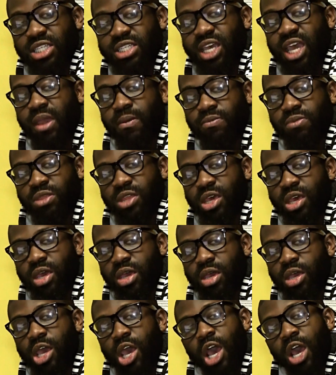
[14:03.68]
same
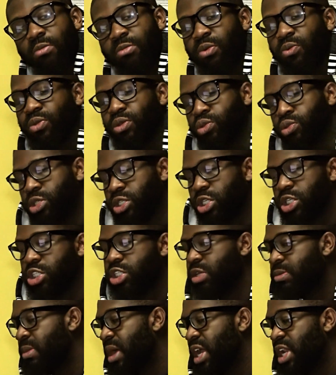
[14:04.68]
thing, but when you see
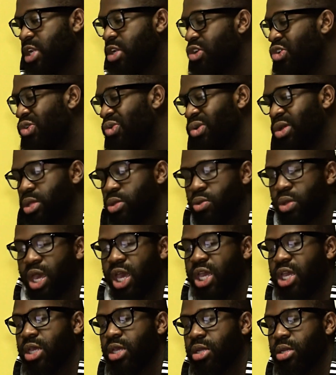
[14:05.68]
somebody do it, you
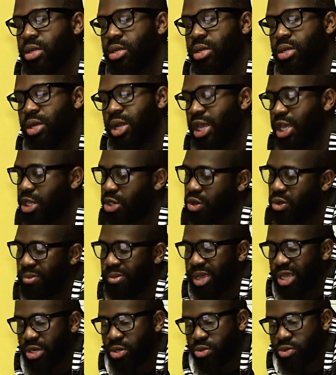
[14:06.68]
hate it. Like, it don't
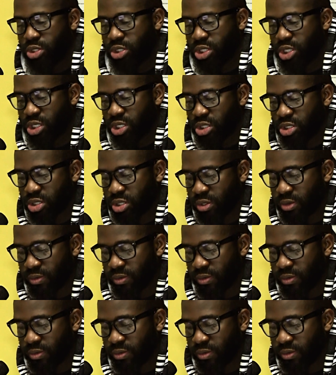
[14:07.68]
make no sense. Now,